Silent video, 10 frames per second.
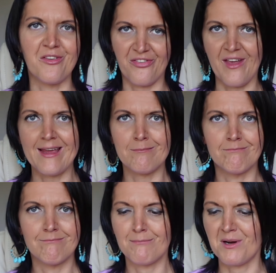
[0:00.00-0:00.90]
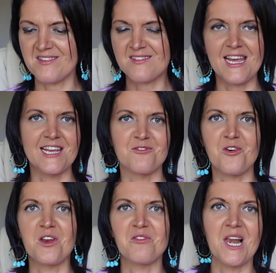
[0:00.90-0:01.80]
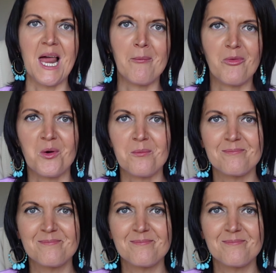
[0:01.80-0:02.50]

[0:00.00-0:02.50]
same by sitting in front of your laptop.